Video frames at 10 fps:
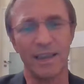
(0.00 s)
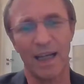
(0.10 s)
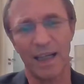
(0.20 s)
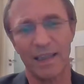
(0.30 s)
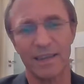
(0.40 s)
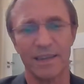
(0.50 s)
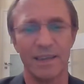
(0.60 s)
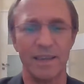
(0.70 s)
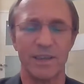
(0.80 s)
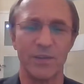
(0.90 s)

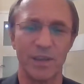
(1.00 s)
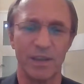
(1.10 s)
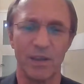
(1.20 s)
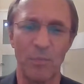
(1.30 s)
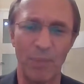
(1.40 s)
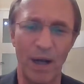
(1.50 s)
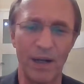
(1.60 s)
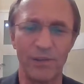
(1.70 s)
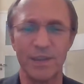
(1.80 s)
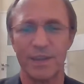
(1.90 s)
analysis,
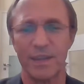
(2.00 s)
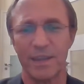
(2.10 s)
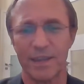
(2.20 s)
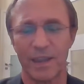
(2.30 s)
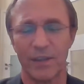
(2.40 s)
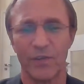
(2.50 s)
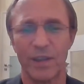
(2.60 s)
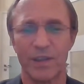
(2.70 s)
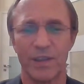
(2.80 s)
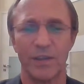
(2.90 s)
comparison, etc.,
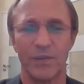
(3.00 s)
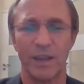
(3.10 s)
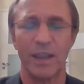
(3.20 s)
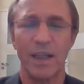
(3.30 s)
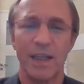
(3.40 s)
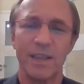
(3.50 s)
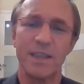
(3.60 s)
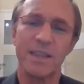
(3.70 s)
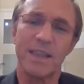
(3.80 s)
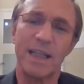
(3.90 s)
etc.
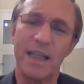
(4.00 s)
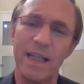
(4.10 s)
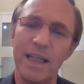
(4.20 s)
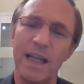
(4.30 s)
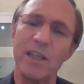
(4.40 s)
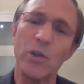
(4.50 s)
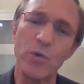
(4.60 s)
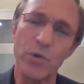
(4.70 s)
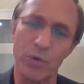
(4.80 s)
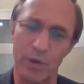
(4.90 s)
This is an
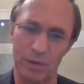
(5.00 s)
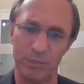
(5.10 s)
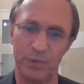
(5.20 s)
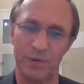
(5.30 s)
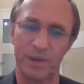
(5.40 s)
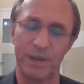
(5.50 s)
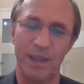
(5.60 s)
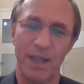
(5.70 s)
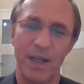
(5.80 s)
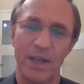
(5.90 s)
unusual book.
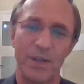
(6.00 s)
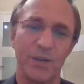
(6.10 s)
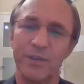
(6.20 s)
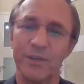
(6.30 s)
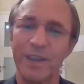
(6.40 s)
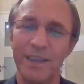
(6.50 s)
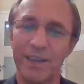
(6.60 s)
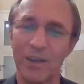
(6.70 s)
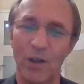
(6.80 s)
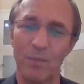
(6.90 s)
You can read
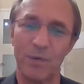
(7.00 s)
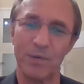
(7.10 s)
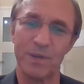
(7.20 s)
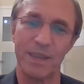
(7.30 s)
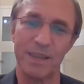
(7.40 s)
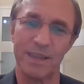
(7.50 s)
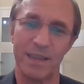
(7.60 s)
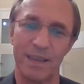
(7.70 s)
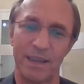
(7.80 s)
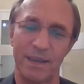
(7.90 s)
it almost as
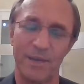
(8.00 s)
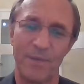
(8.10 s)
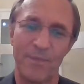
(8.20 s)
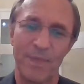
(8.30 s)
a